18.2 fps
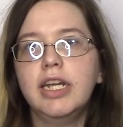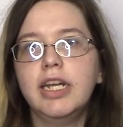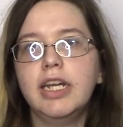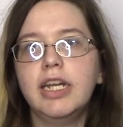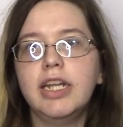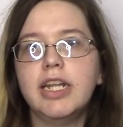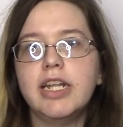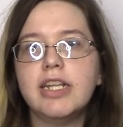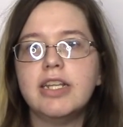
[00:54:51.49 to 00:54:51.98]

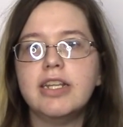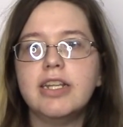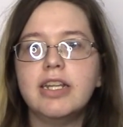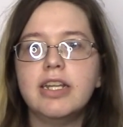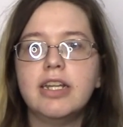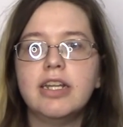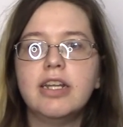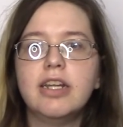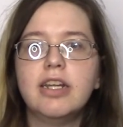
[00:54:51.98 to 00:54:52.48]
And this
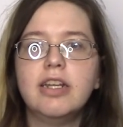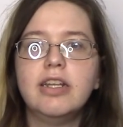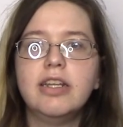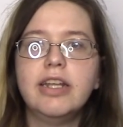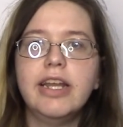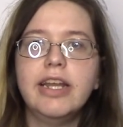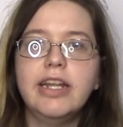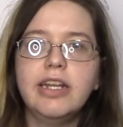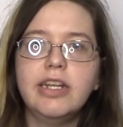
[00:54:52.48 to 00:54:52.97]

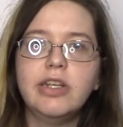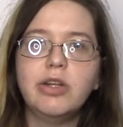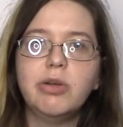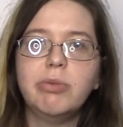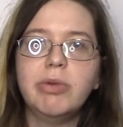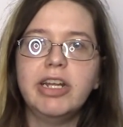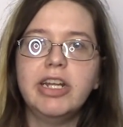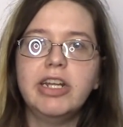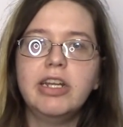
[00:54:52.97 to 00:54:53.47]
gating
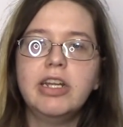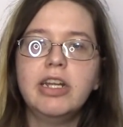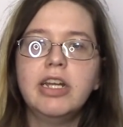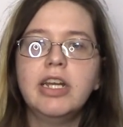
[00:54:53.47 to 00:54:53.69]
domain